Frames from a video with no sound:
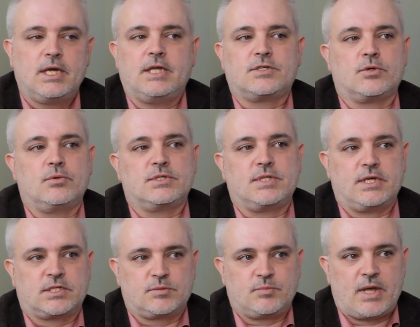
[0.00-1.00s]
And so it was the
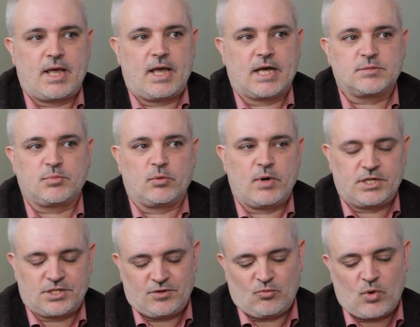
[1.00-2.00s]

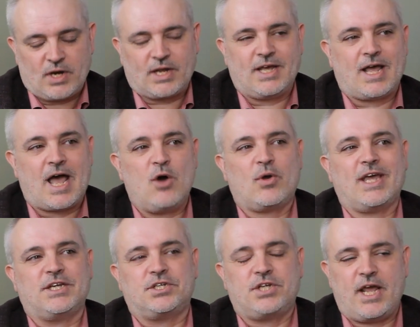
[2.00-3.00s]
exploration of how
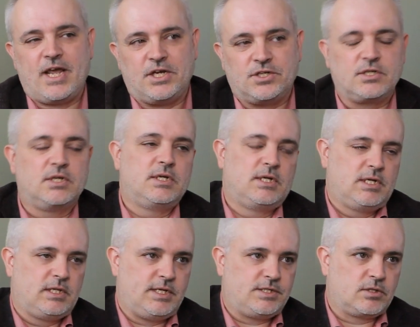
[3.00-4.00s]
can change
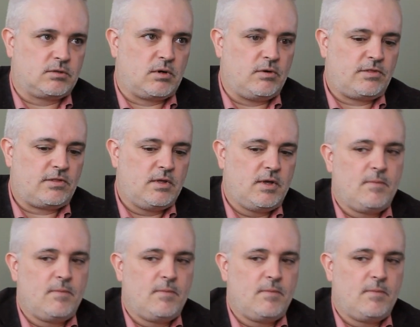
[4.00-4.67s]
lead to growth.